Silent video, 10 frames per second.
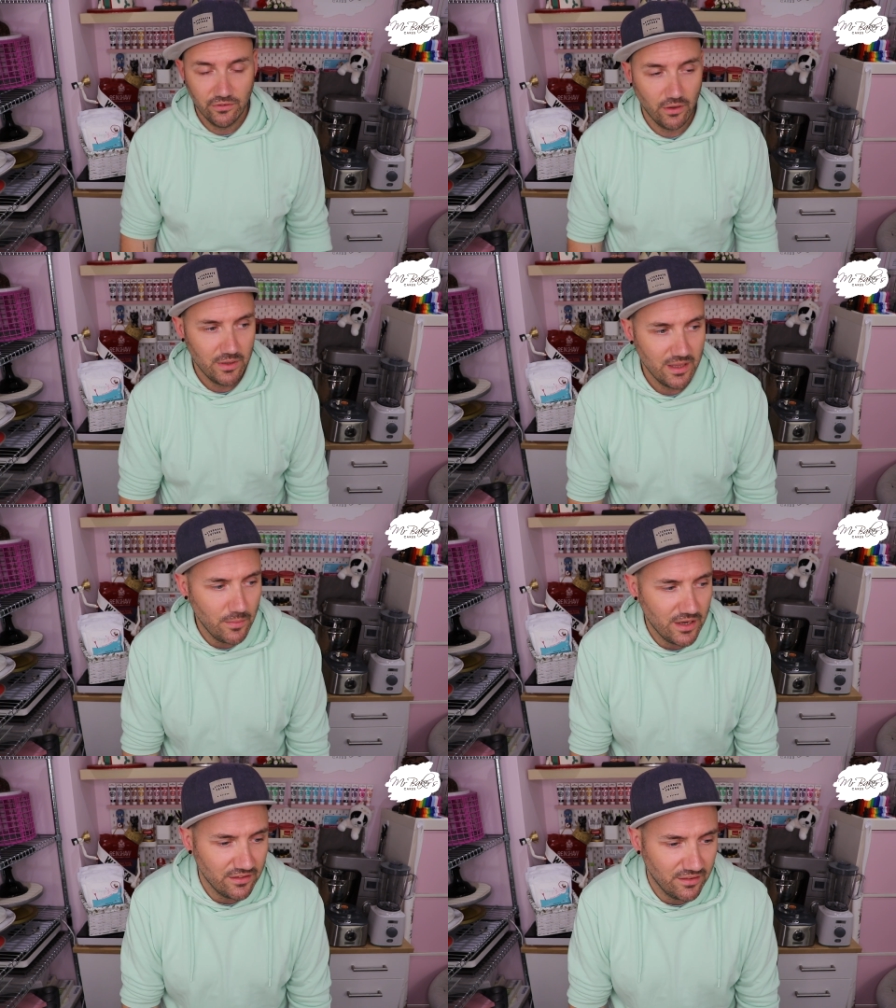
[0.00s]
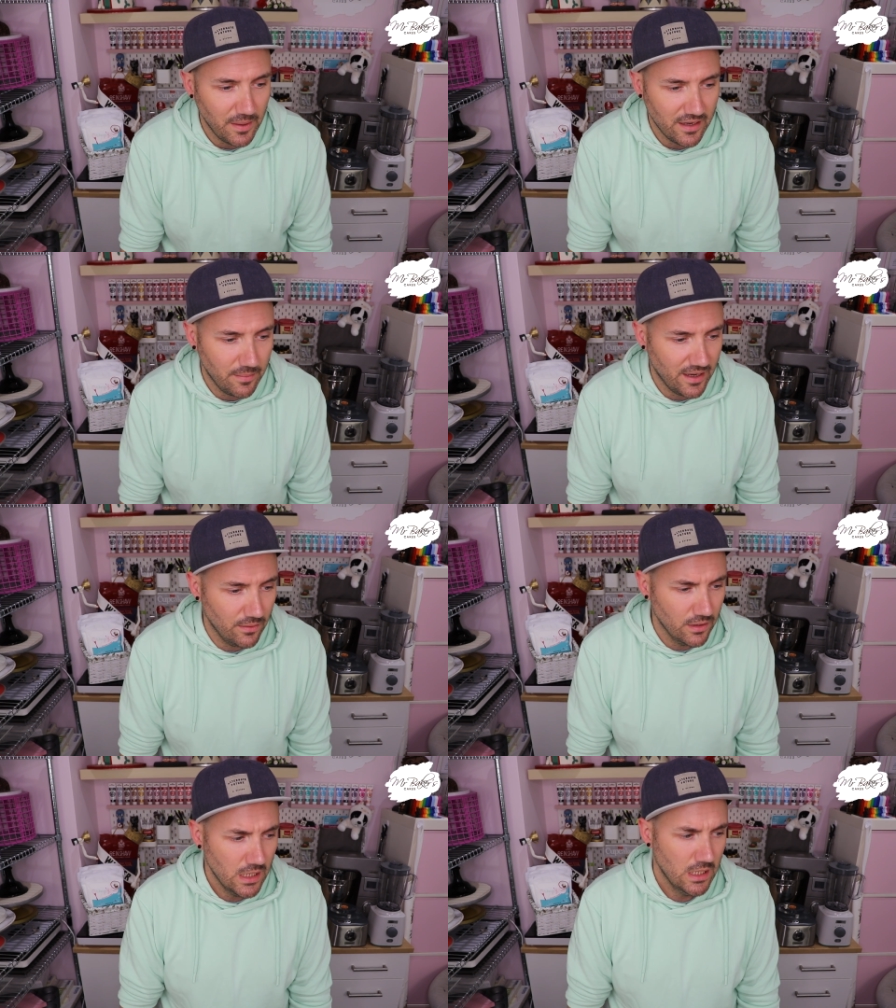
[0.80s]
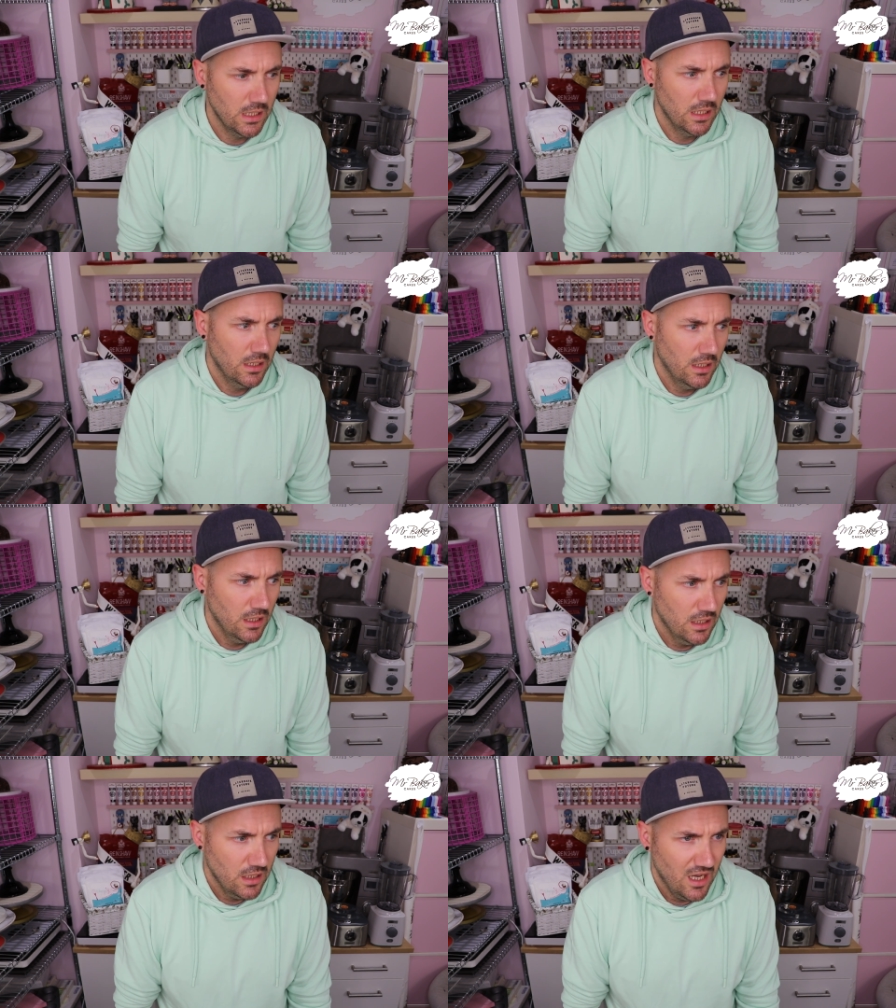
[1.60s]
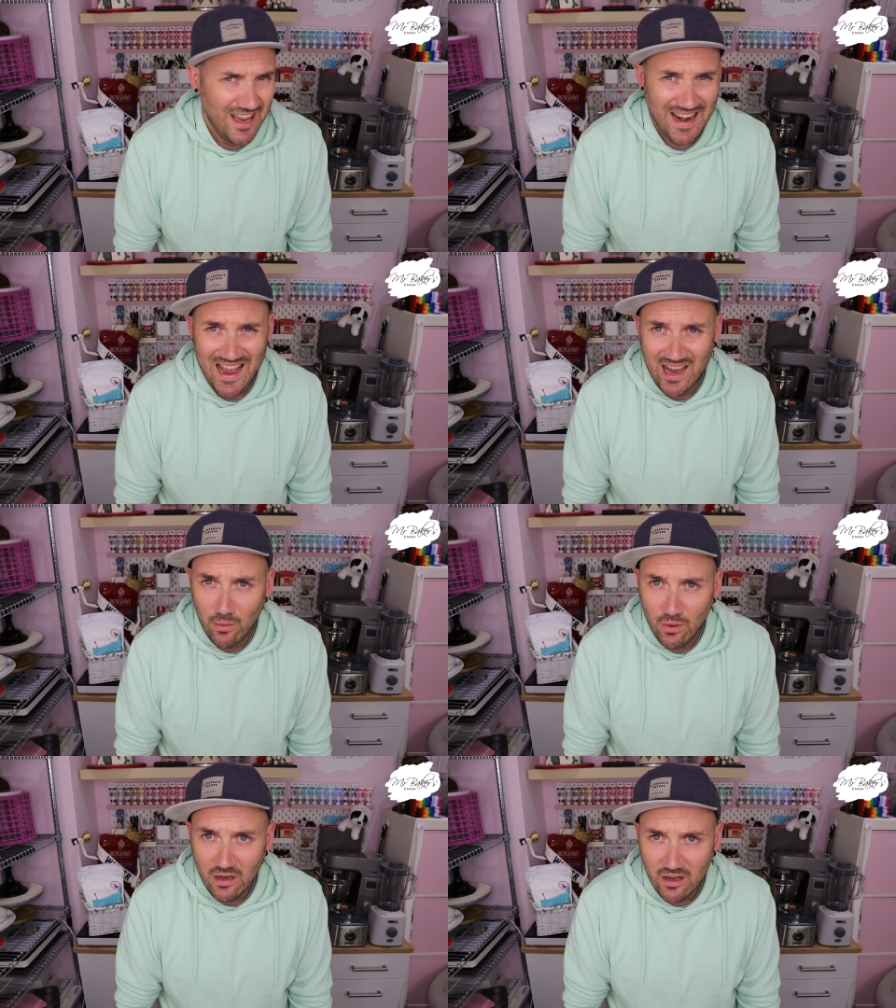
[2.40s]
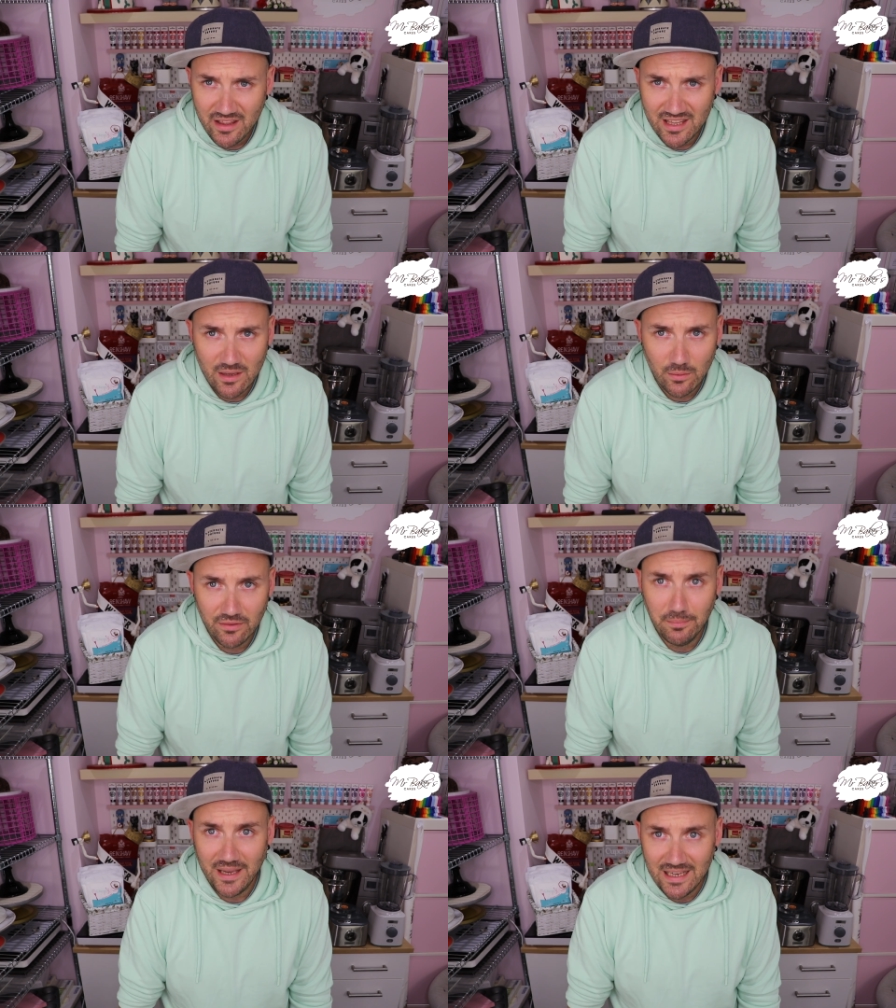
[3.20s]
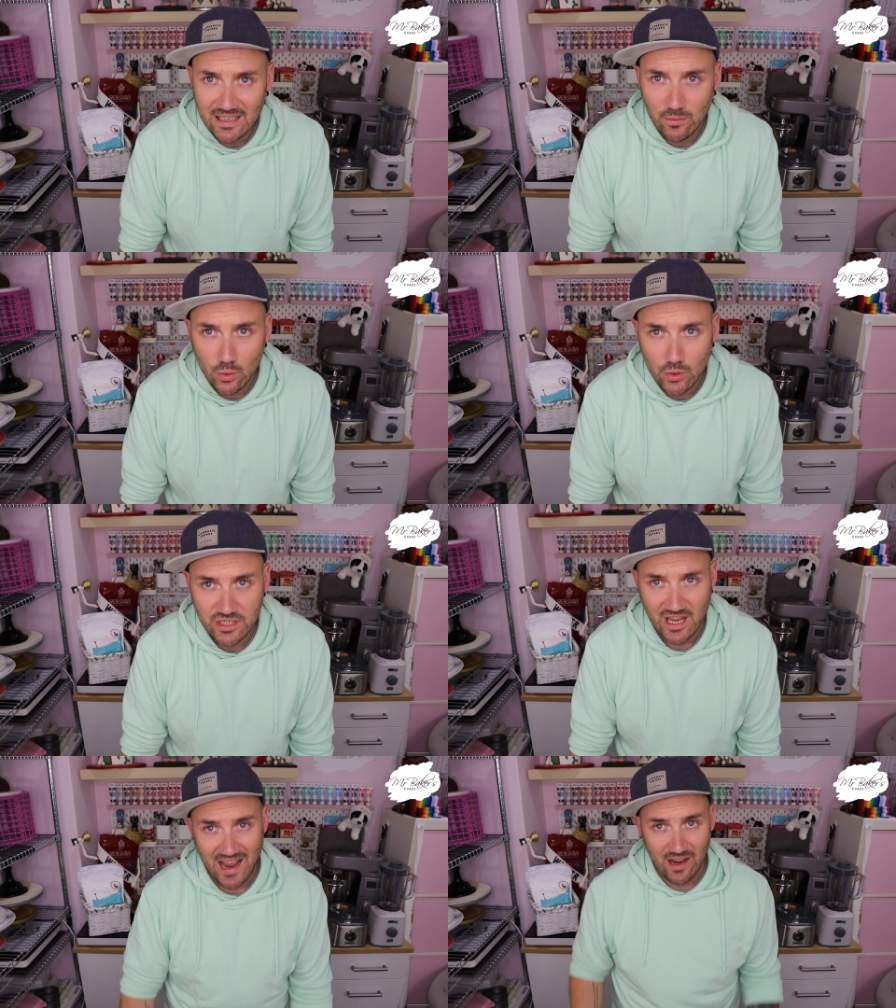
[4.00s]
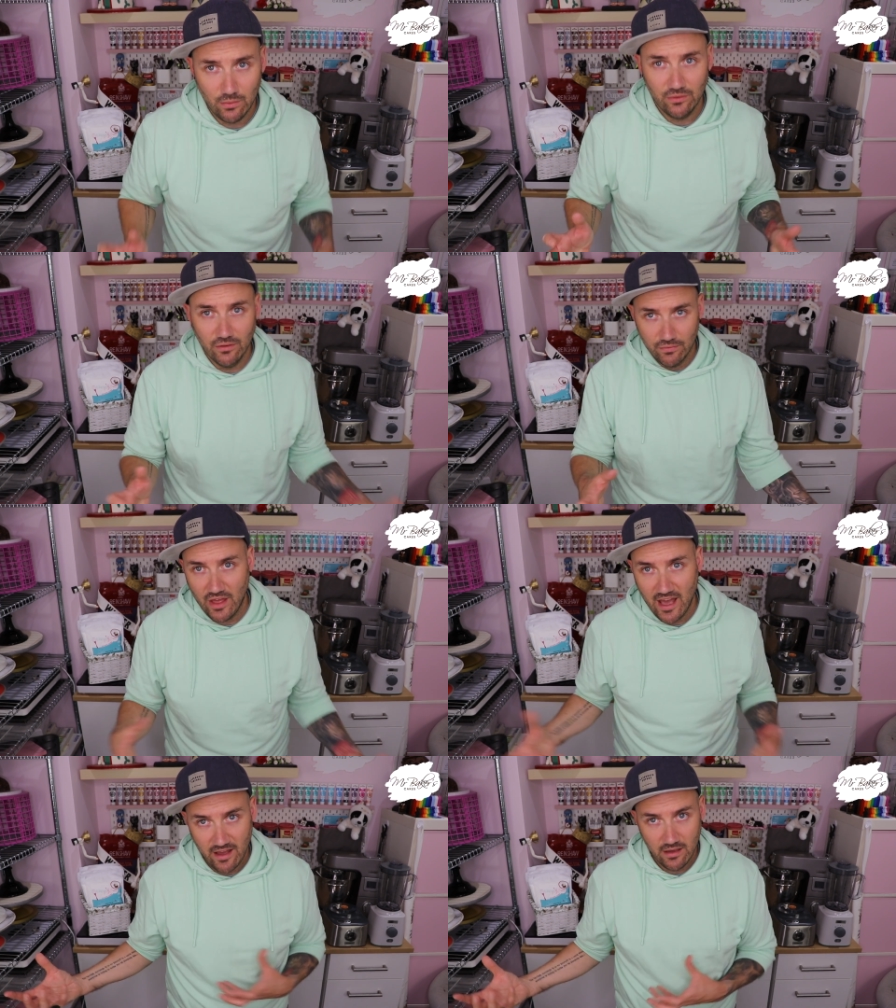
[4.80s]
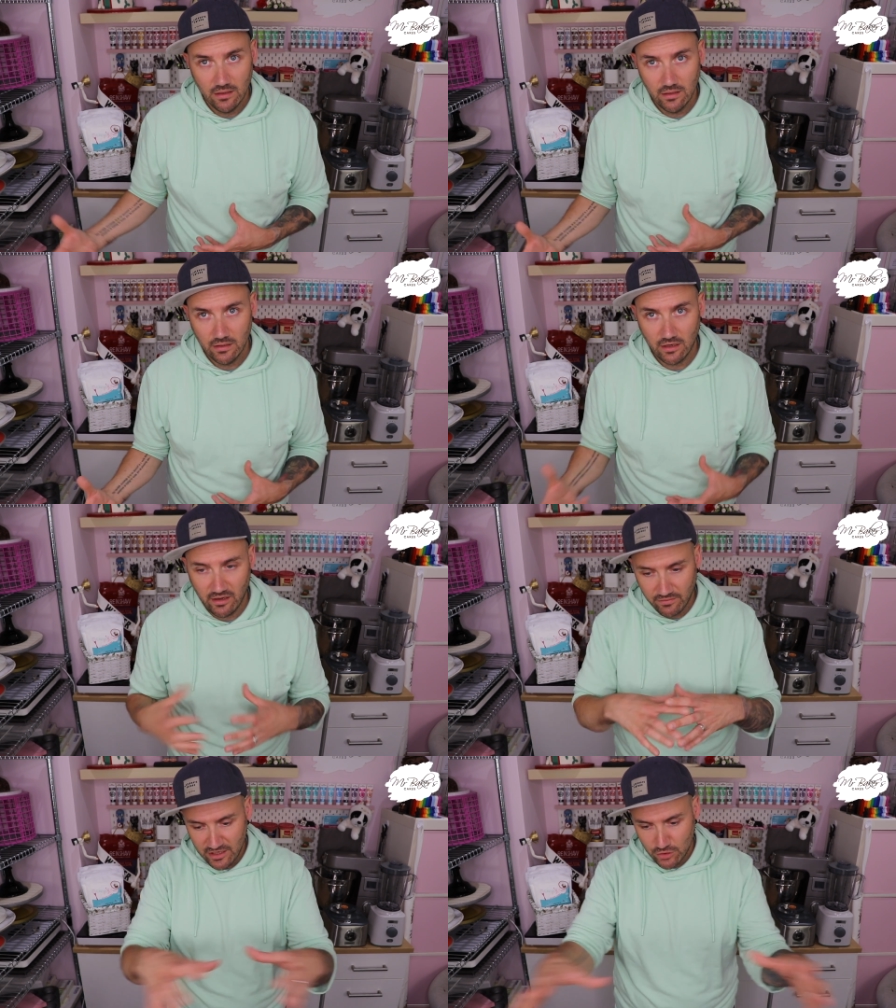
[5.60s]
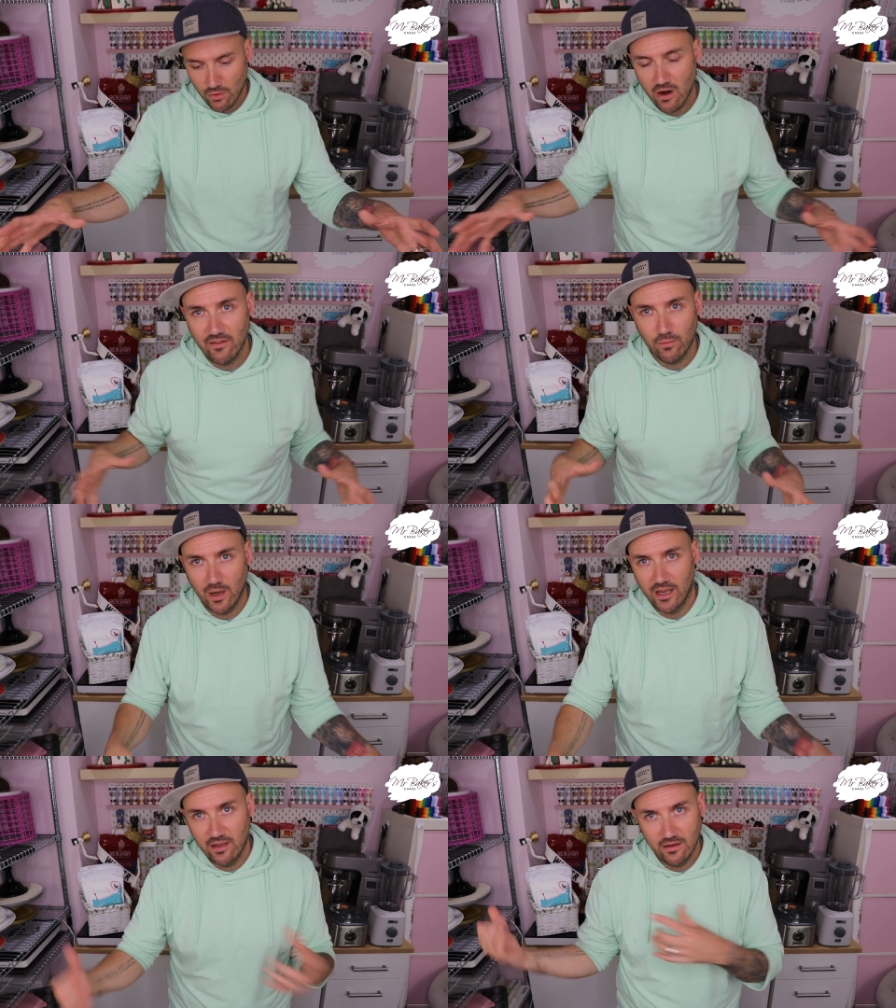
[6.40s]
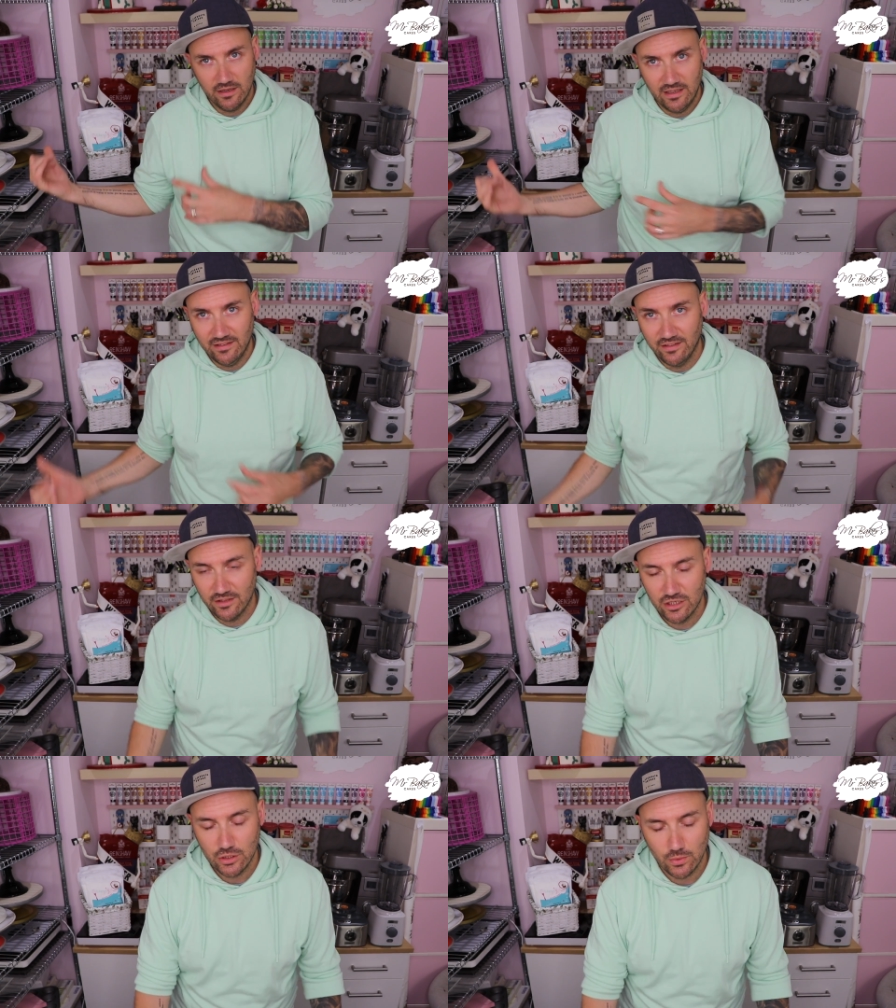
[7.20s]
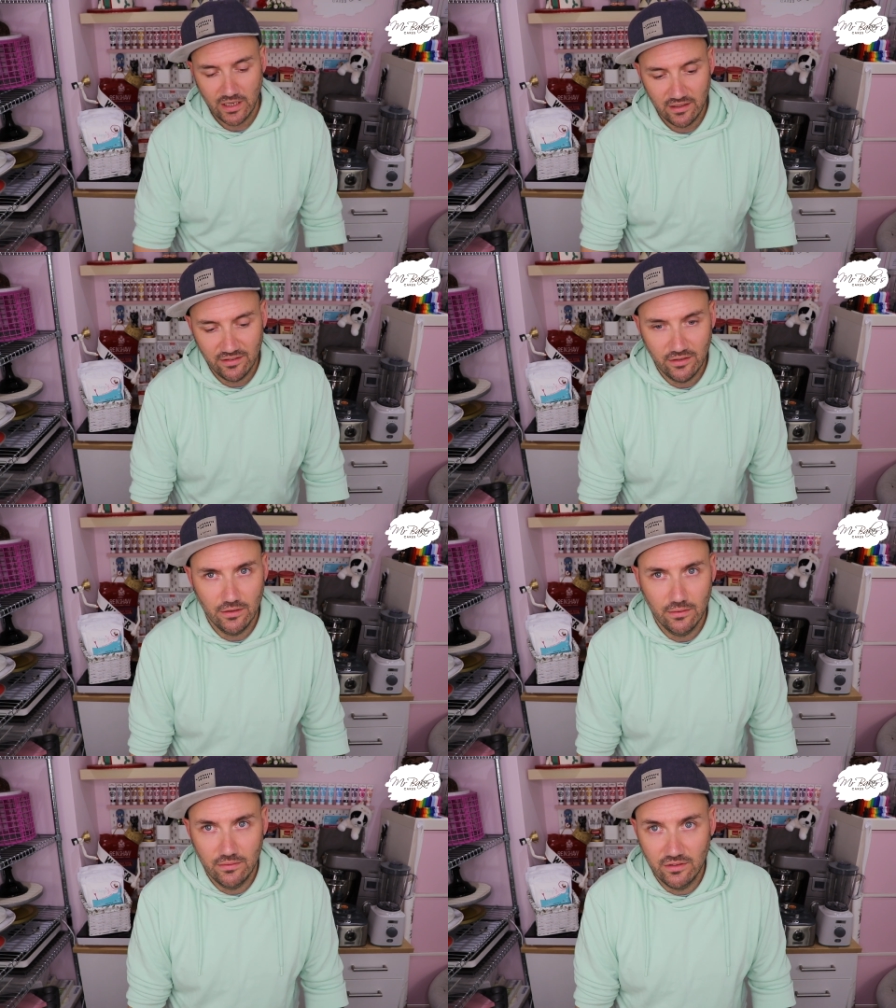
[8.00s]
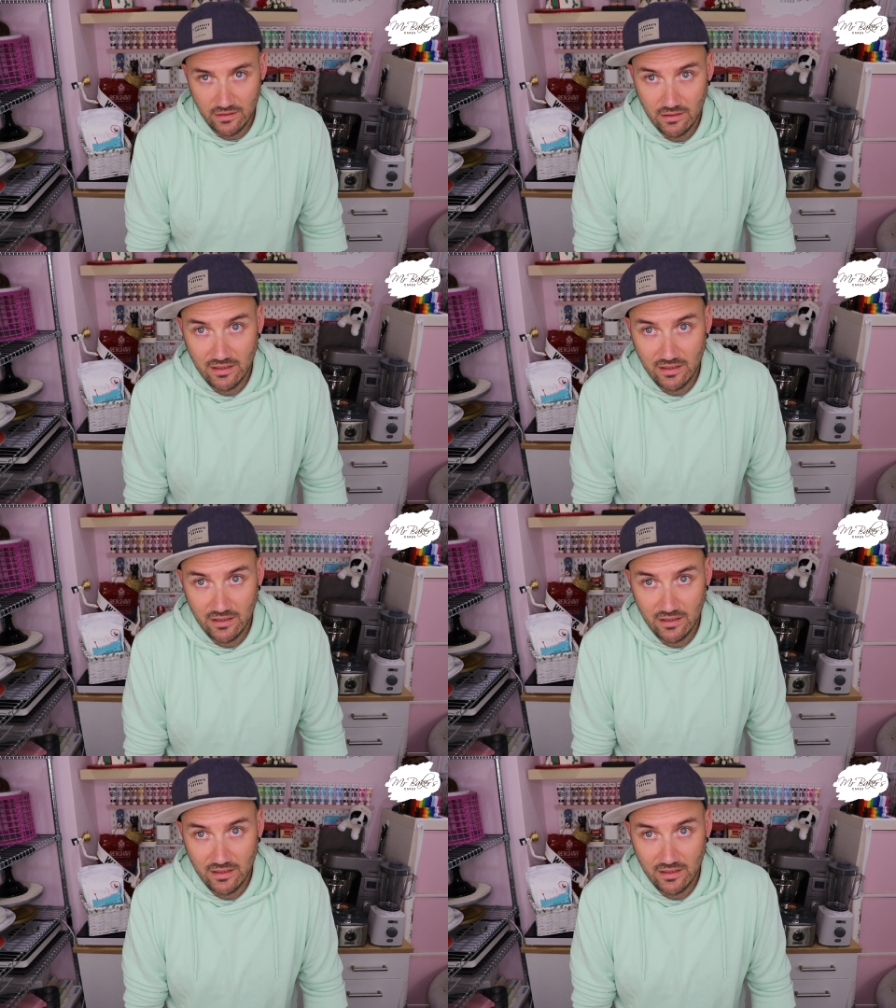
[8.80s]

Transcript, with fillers: So we then went and spent about an hour, I think it was, bailing water out of their kind of their driveway into the street to, to